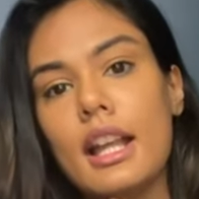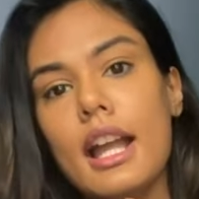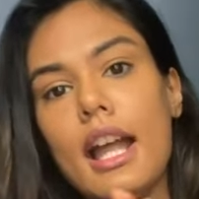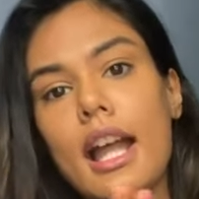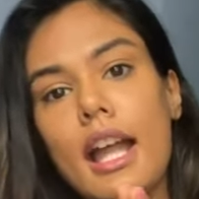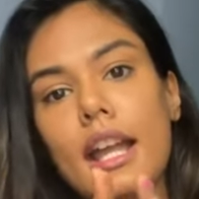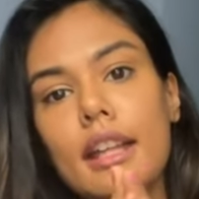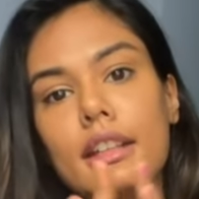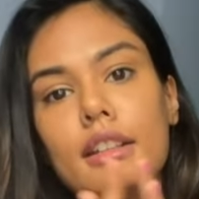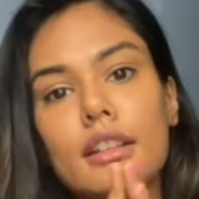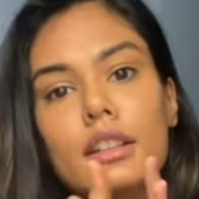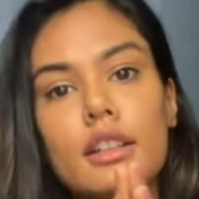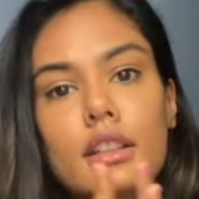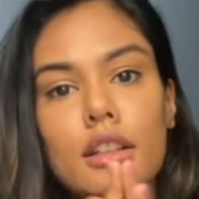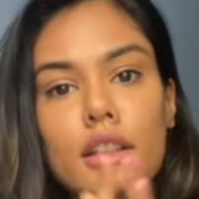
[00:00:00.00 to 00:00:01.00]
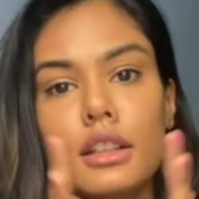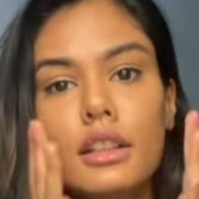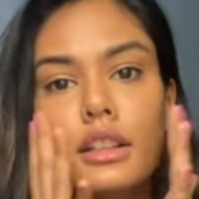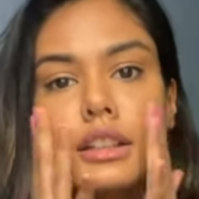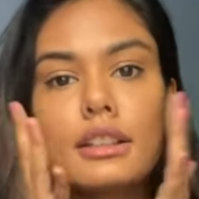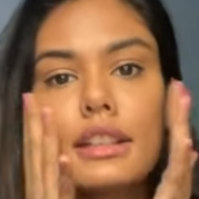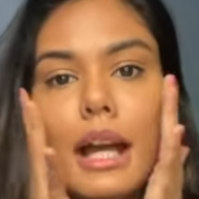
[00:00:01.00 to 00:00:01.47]
and
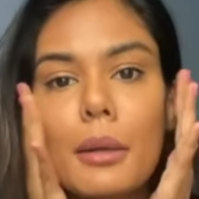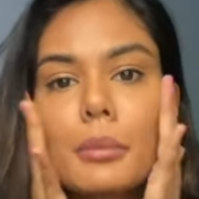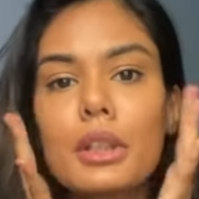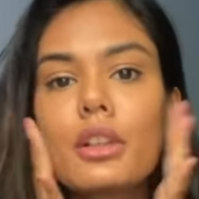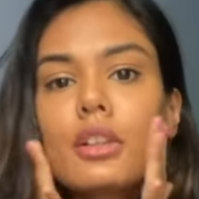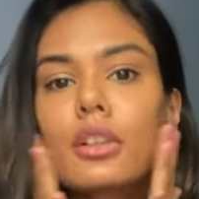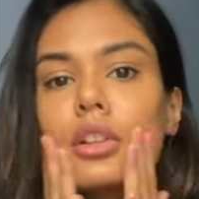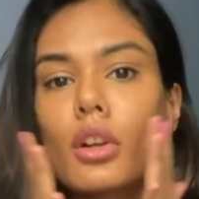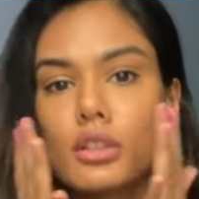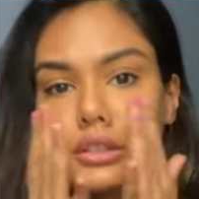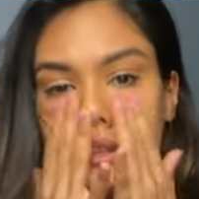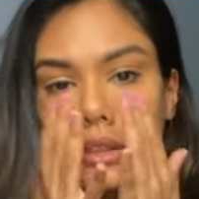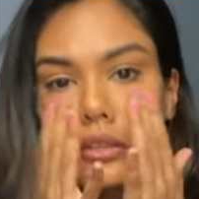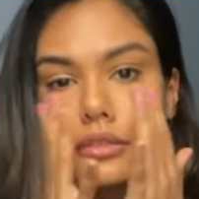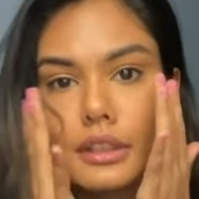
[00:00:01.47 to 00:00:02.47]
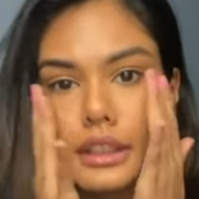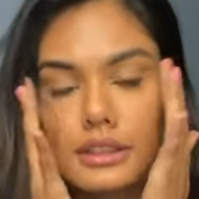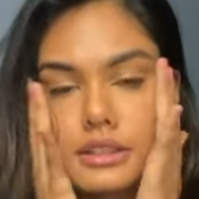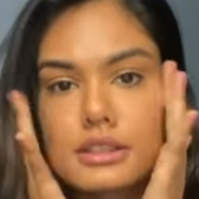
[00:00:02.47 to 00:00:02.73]
dab it across your face.